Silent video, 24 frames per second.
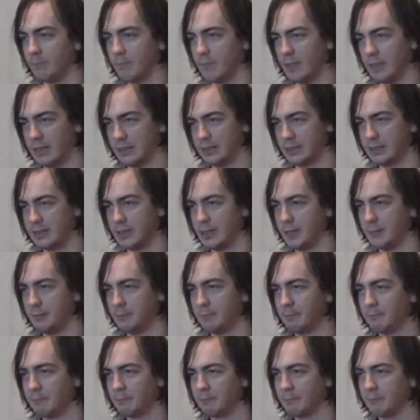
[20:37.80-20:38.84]
I see.
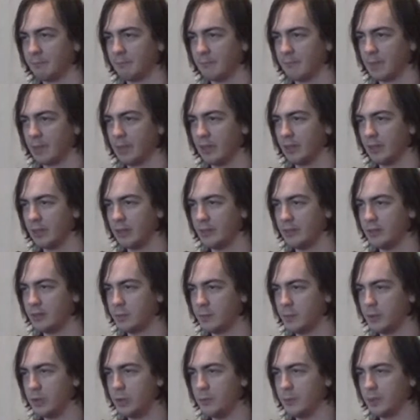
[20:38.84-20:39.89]
This
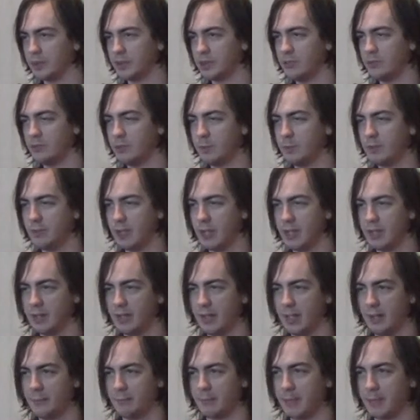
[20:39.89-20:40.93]
Pokemon seems to be rather
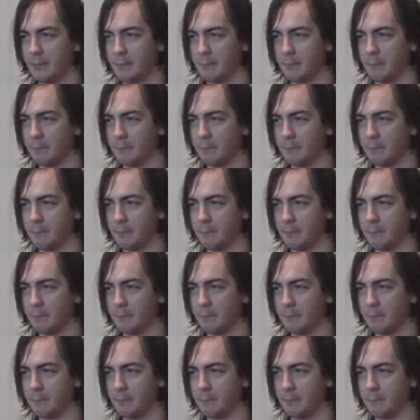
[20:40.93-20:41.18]
happy.